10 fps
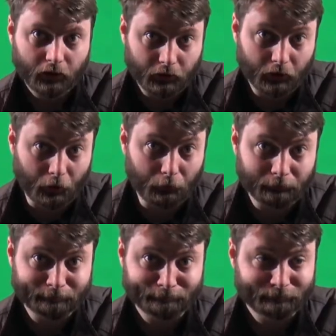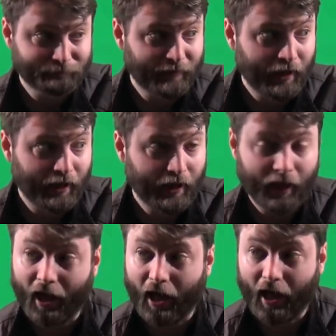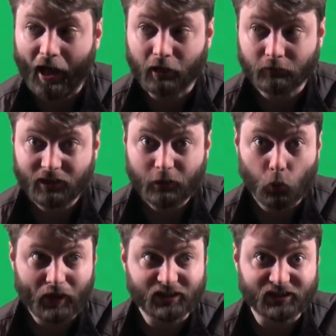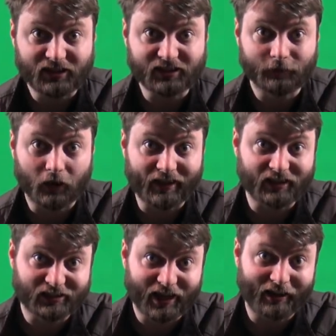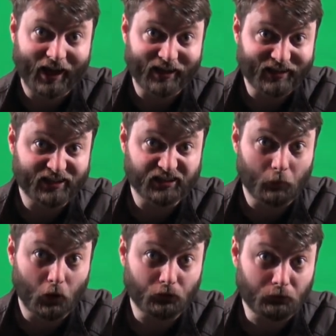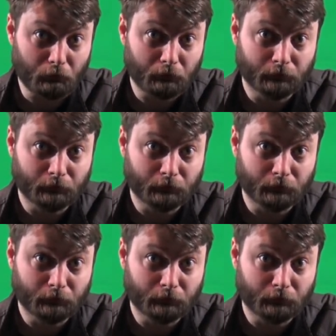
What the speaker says: You know, I really wish this fucking chair had an easy mode.